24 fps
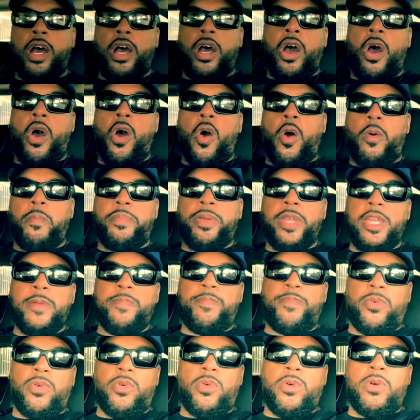all
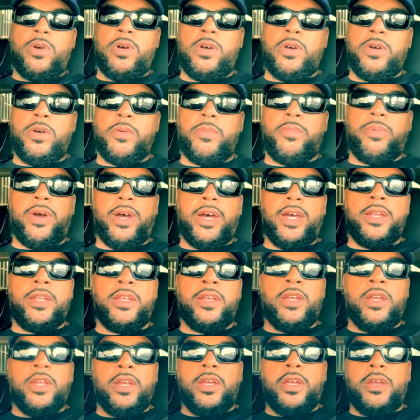people, but
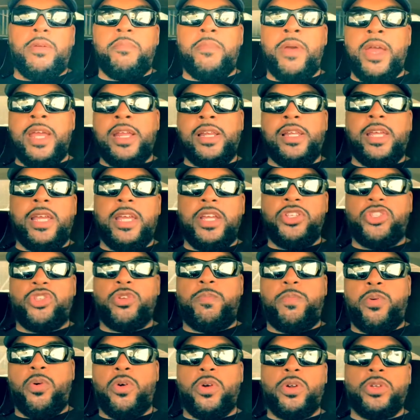mainly he
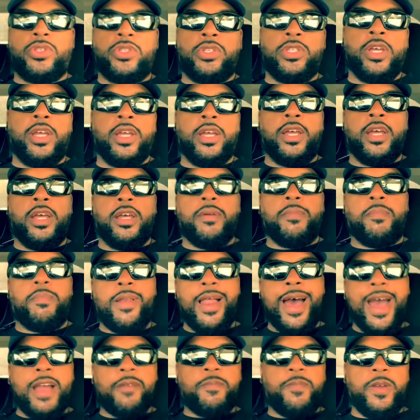supports
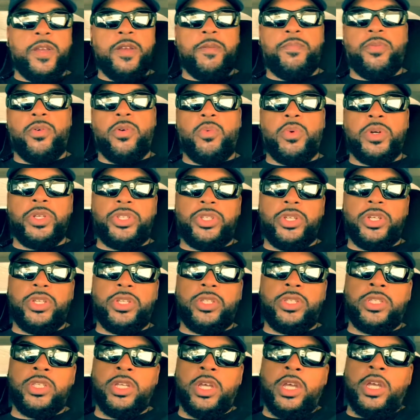black people, which
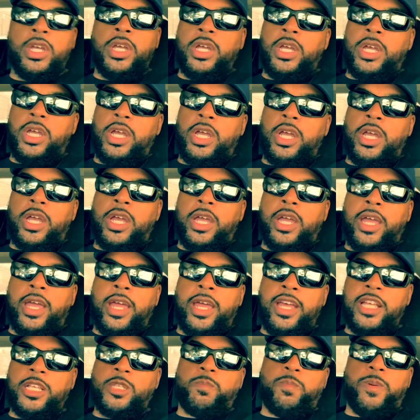is
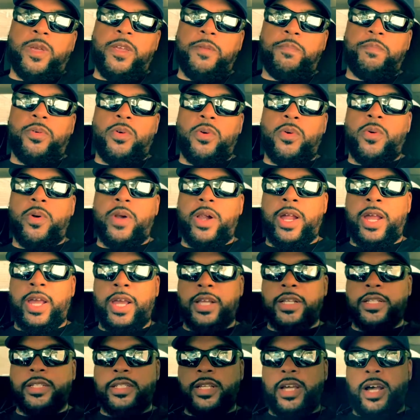his people.
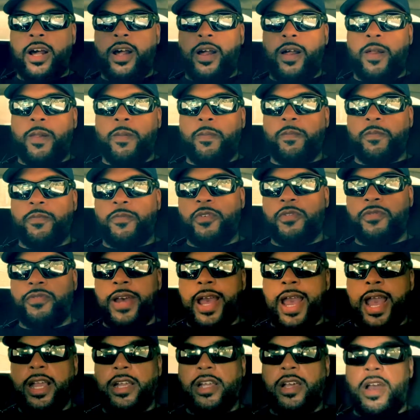And
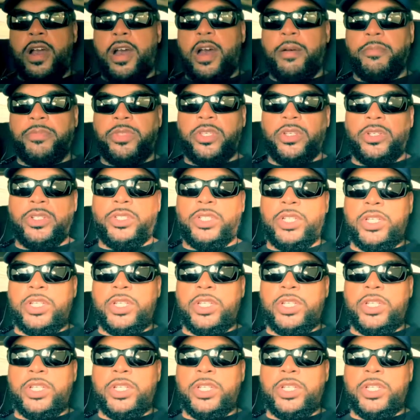Viacom to